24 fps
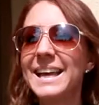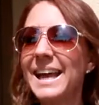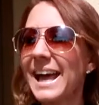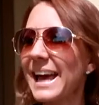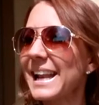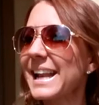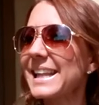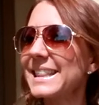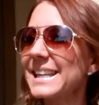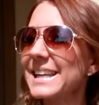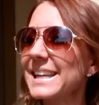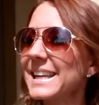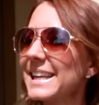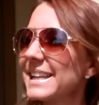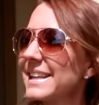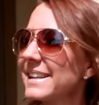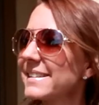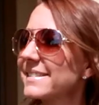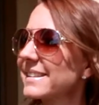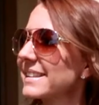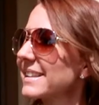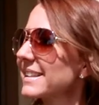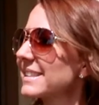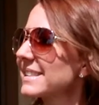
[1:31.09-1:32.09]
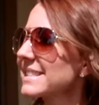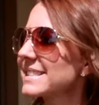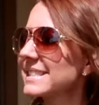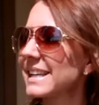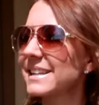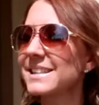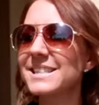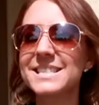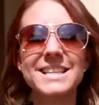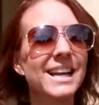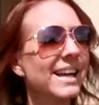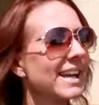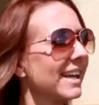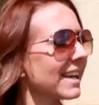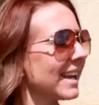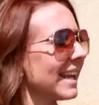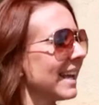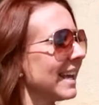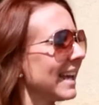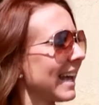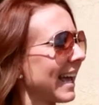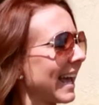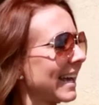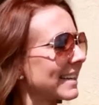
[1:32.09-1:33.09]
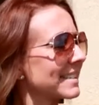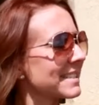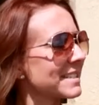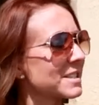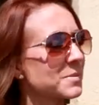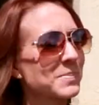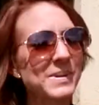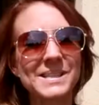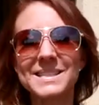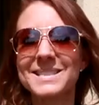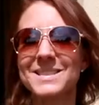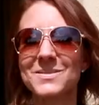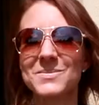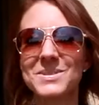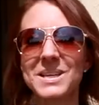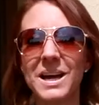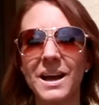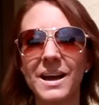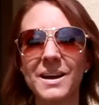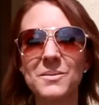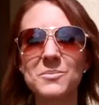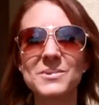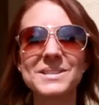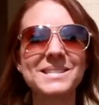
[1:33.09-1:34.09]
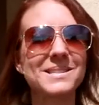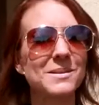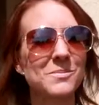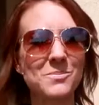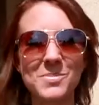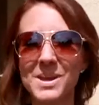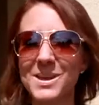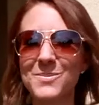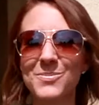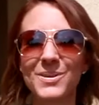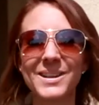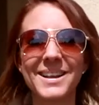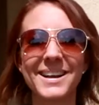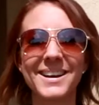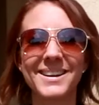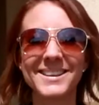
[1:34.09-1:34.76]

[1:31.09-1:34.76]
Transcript: And I think he needs a little sunshine and to spend some time with some people at